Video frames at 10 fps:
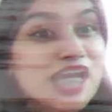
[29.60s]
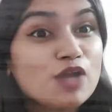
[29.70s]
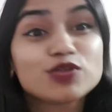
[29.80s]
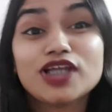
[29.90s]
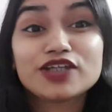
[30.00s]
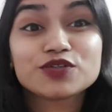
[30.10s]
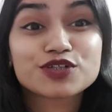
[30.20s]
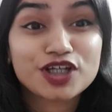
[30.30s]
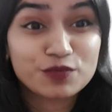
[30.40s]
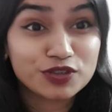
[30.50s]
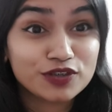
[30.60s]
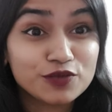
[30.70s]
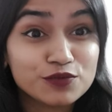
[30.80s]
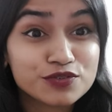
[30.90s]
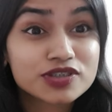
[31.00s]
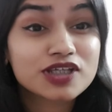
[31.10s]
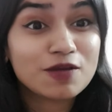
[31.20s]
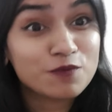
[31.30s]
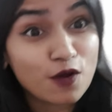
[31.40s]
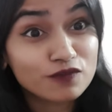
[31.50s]
I would like to share with you
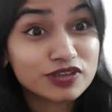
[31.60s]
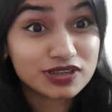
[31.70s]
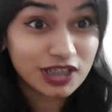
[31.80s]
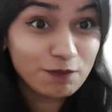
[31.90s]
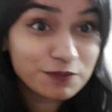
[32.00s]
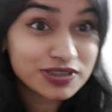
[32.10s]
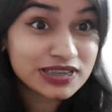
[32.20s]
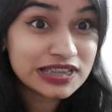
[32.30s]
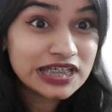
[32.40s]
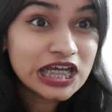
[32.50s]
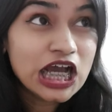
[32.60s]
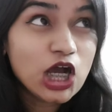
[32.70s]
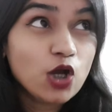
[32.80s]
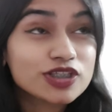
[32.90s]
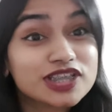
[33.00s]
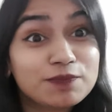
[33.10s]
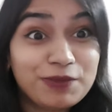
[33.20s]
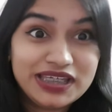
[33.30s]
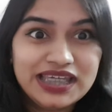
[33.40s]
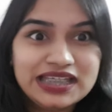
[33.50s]
some of the tips on
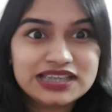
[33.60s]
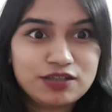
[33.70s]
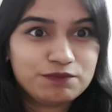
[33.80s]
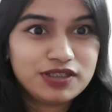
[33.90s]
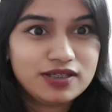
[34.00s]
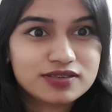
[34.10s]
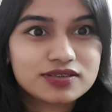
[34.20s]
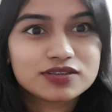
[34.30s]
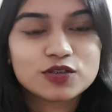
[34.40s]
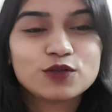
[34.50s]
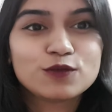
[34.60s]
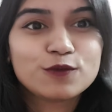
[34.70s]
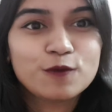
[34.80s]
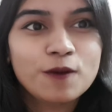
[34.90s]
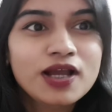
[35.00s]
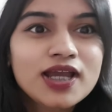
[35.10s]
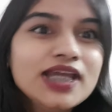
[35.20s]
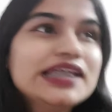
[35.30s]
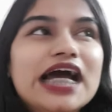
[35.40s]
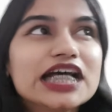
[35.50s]
speaking subtest. So
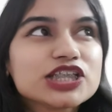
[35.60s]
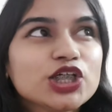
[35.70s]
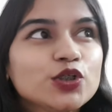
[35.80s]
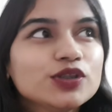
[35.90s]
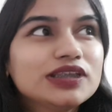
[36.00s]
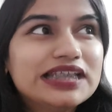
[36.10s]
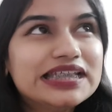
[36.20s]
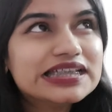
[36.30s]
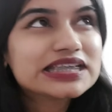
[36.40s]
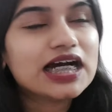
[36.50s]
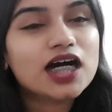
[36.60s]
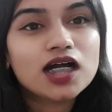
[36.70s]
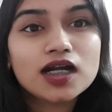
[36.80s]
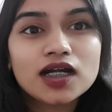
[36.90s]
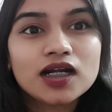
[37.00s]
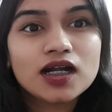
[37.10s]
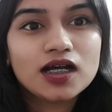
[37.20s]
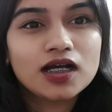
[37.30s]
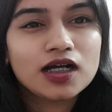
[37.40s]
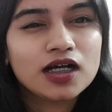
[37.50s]
these
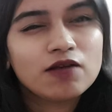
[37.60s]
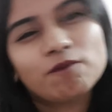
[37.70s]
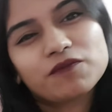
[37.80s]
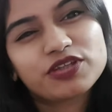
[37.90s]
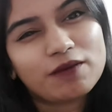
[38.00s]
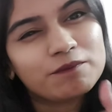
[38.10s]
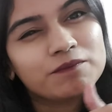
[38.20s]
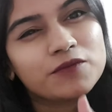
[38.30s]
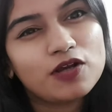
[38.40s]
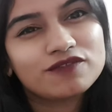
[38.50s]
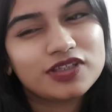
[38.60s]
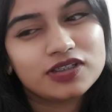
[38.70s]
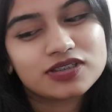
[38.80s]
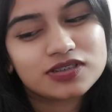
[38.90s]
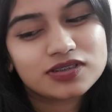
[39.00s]
are some of the